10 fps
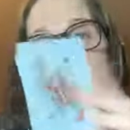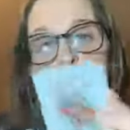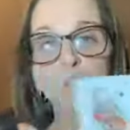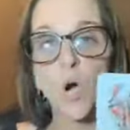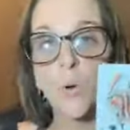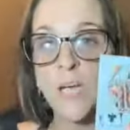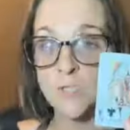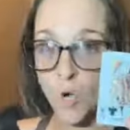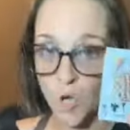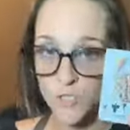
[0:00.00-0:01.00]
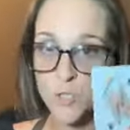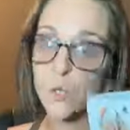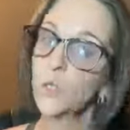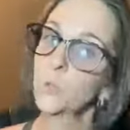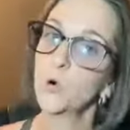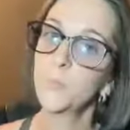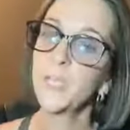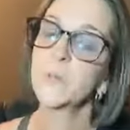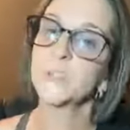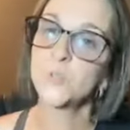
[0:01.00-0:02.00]
So, and also you will
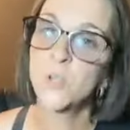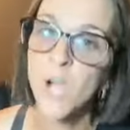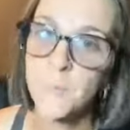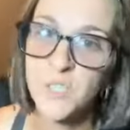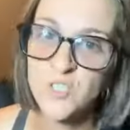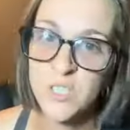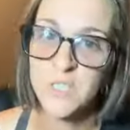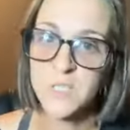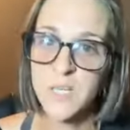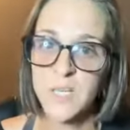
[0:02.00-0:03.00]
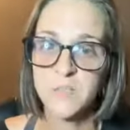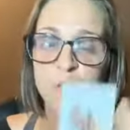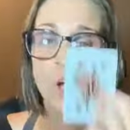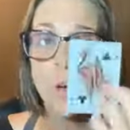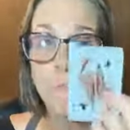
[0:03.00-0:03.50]
be able to accomplish these things